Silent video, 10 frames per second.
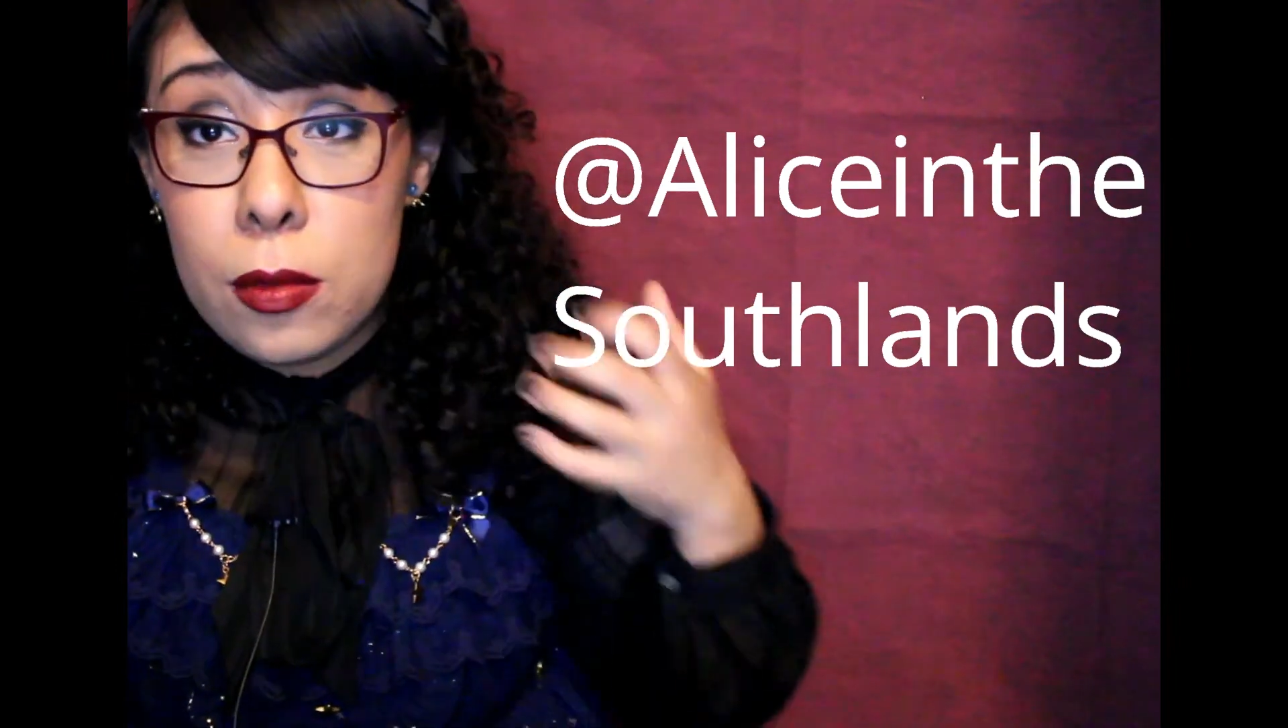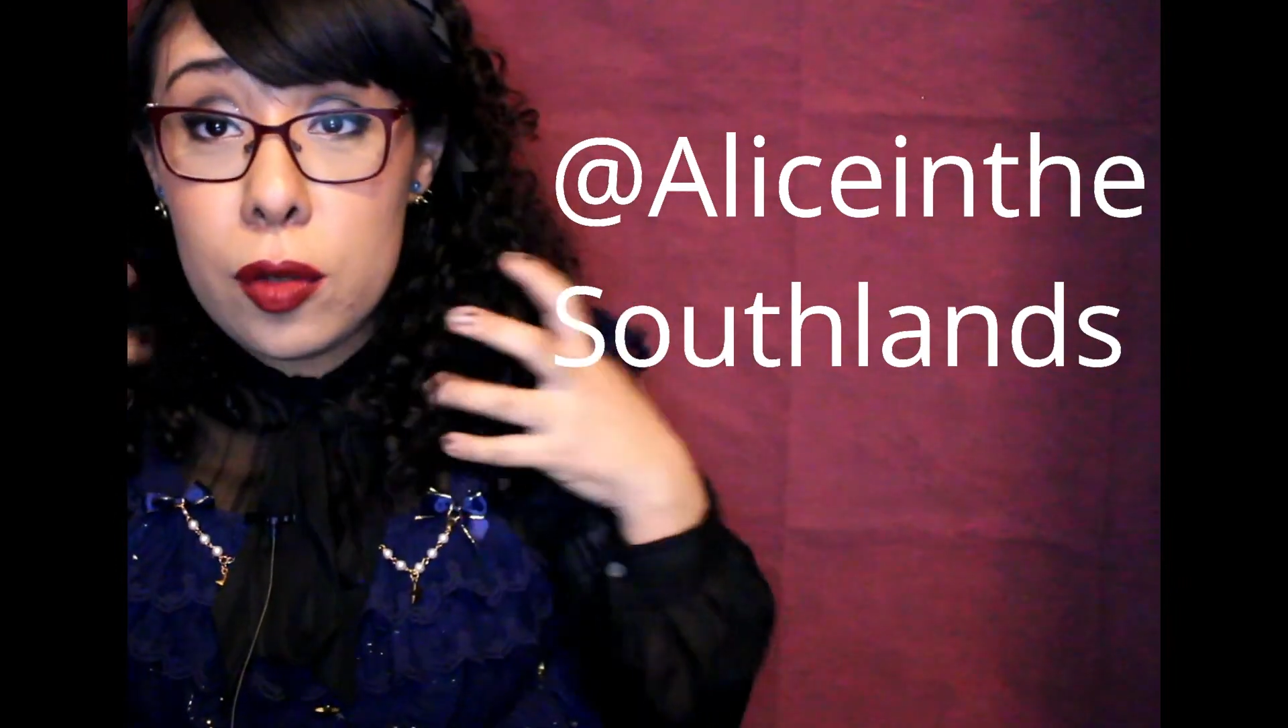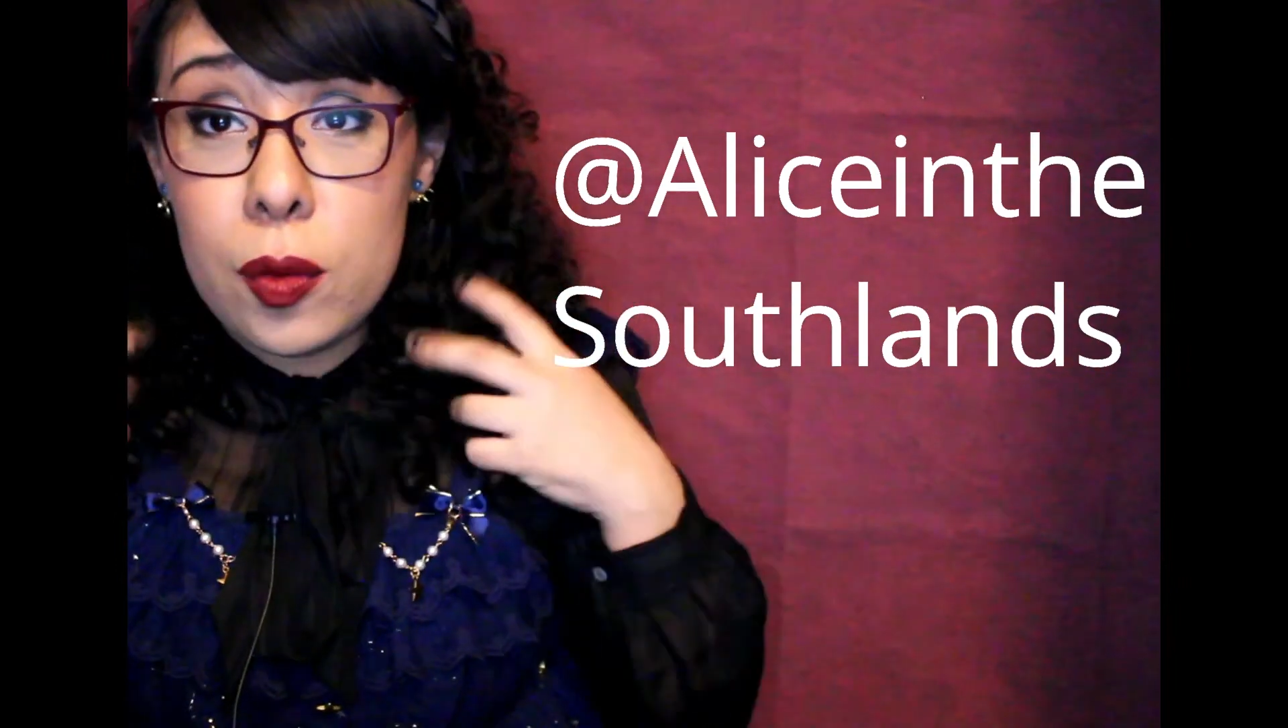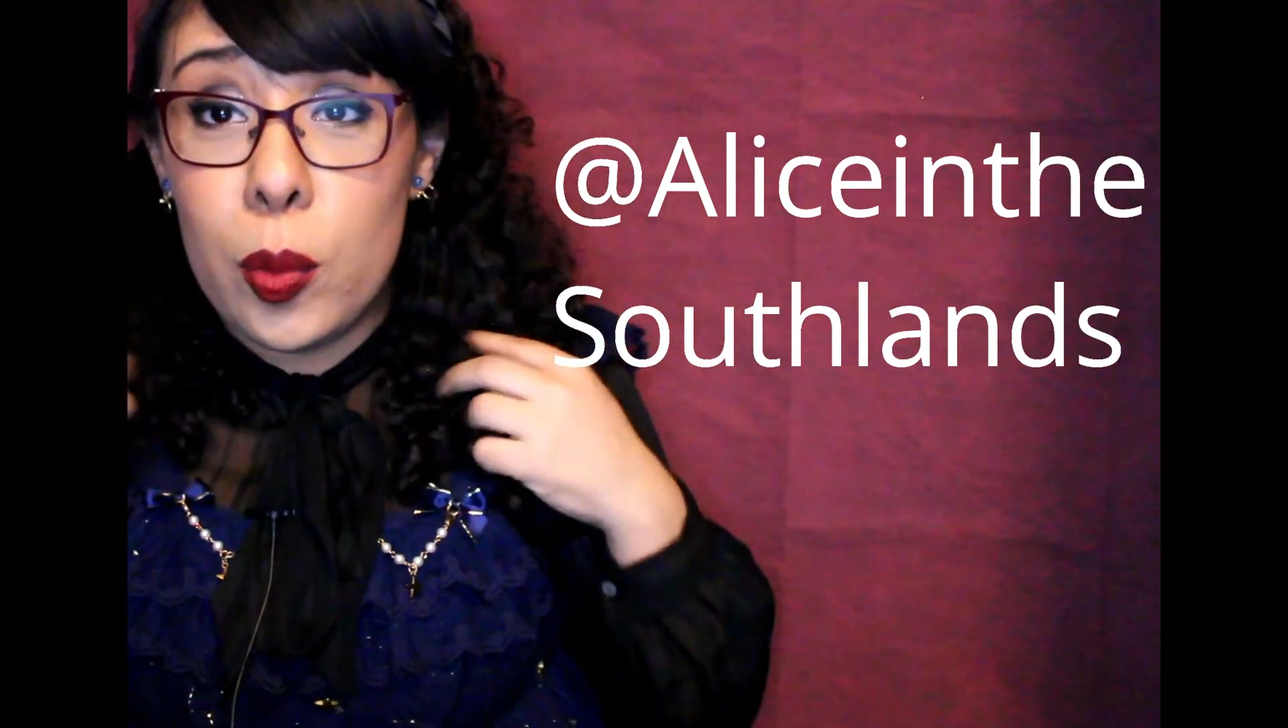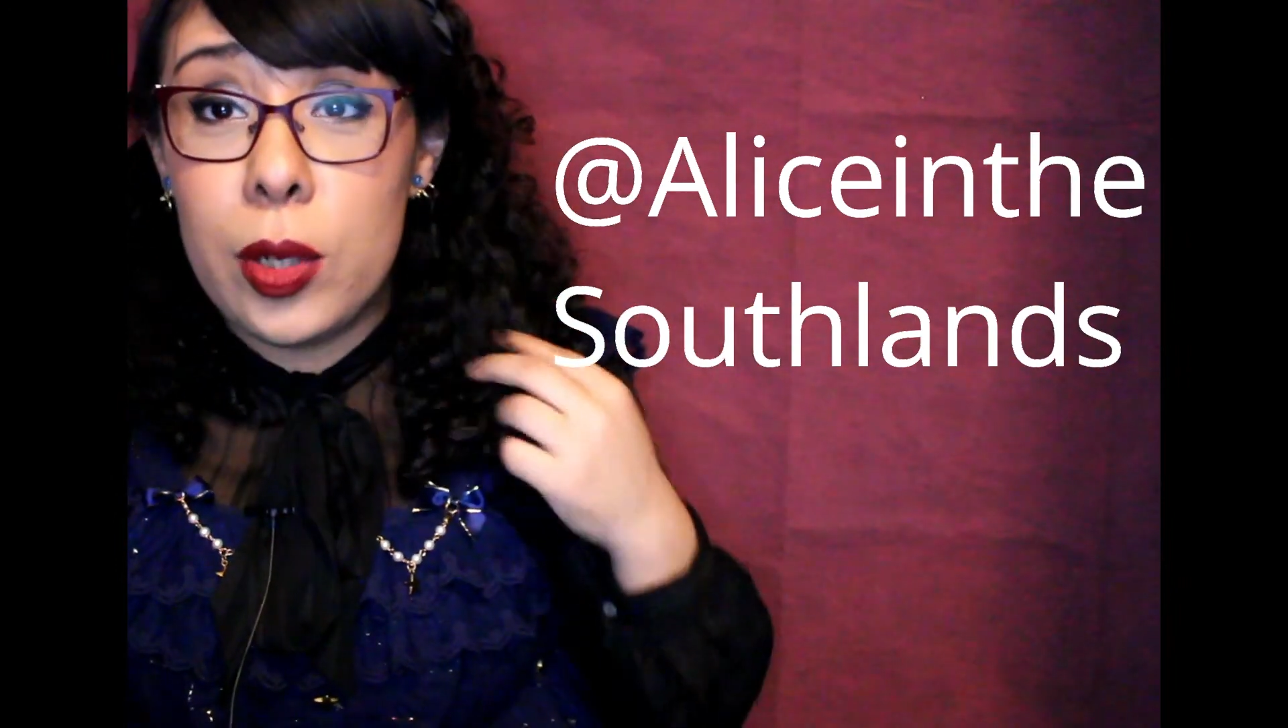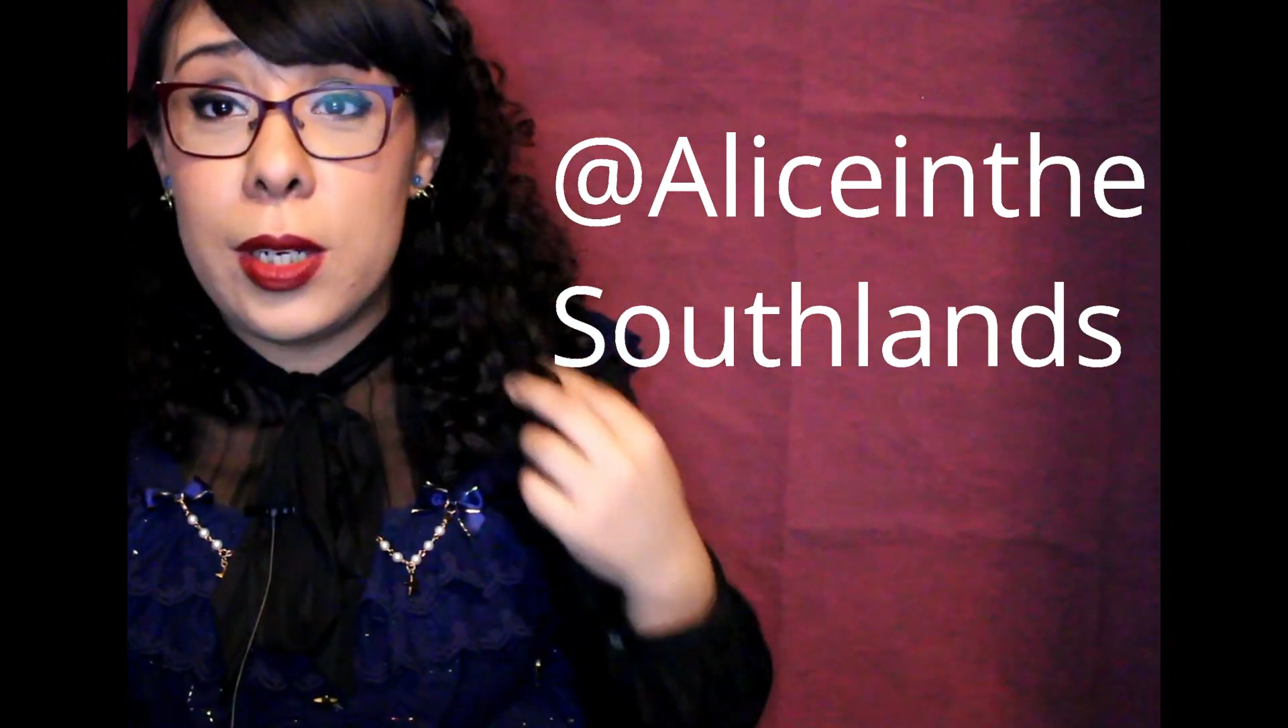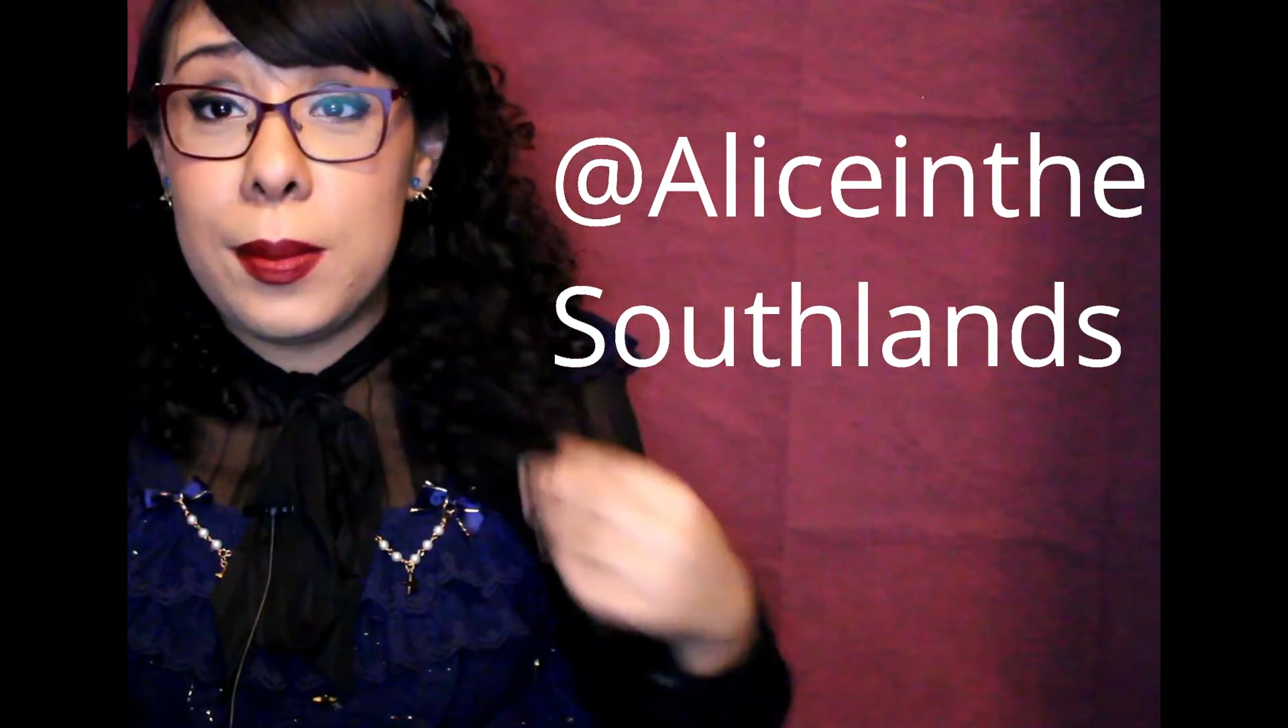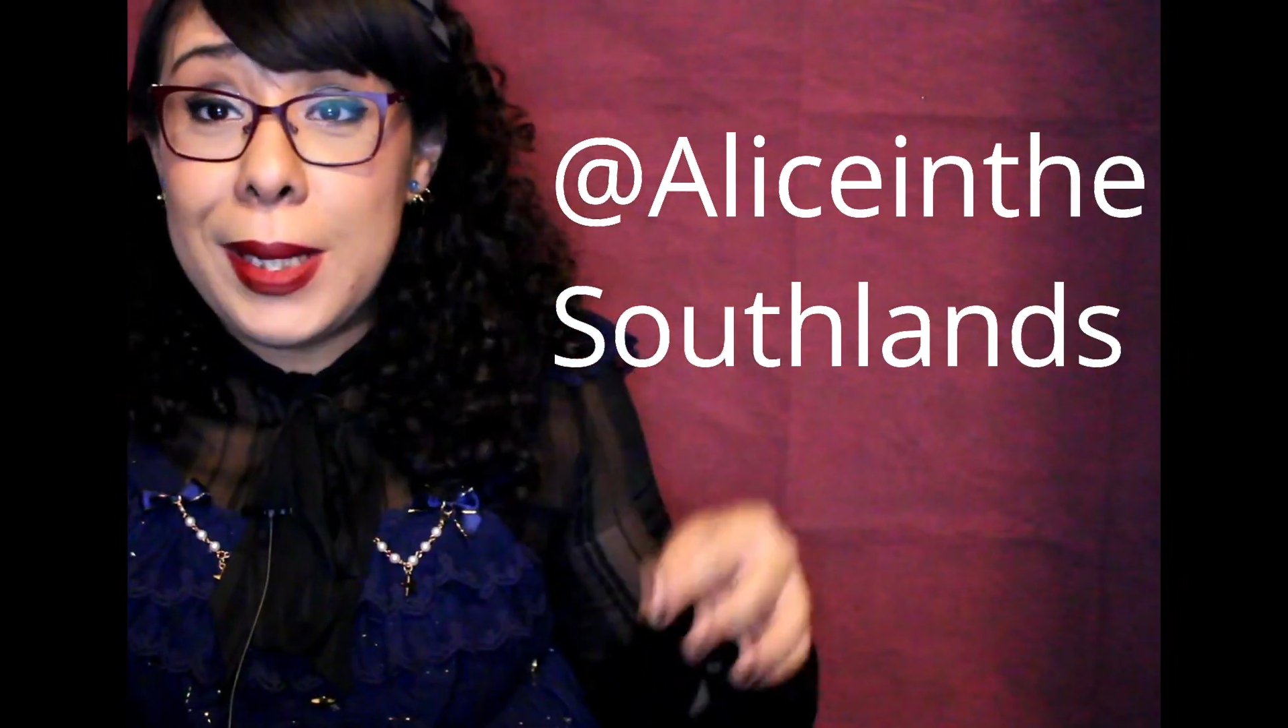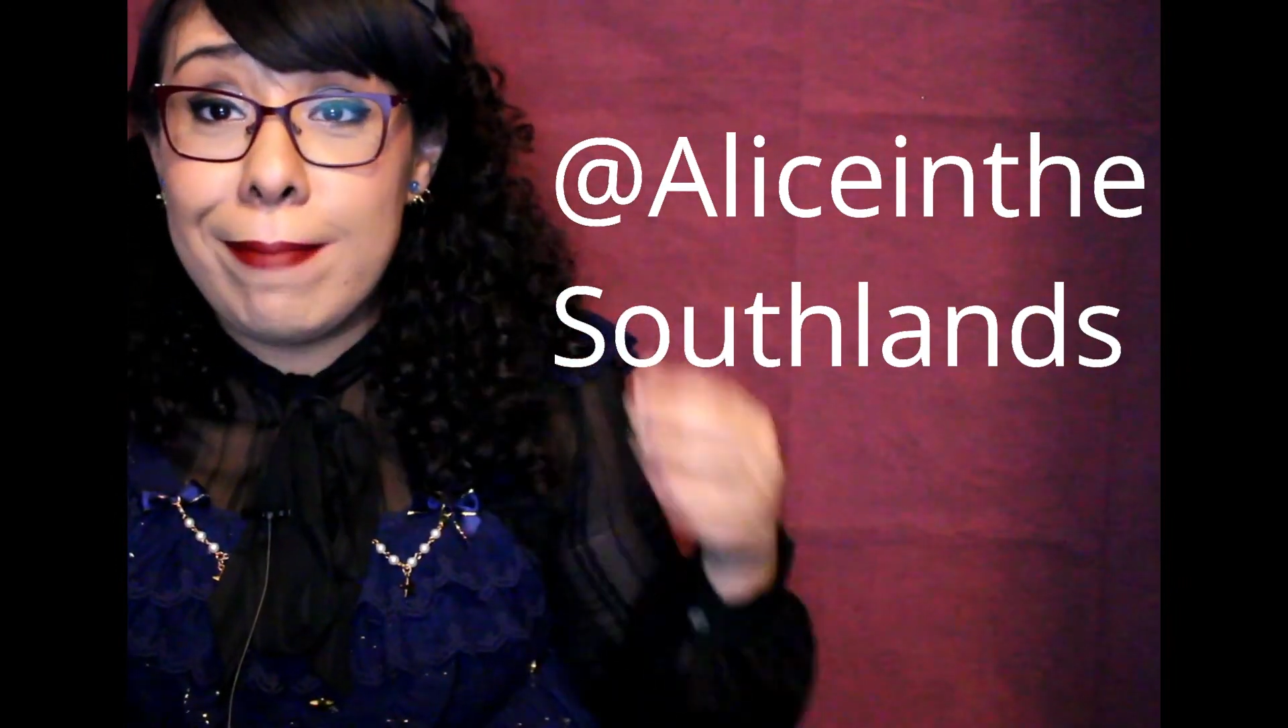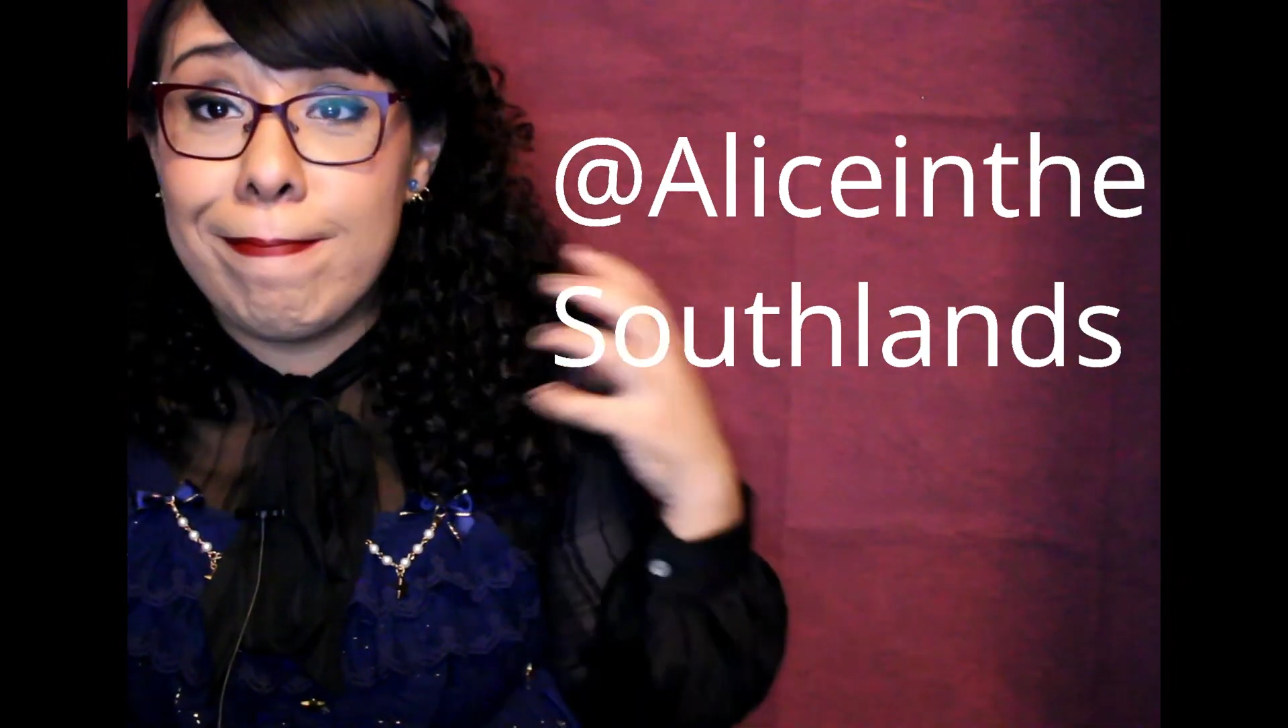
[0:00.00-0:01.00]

disappointed me.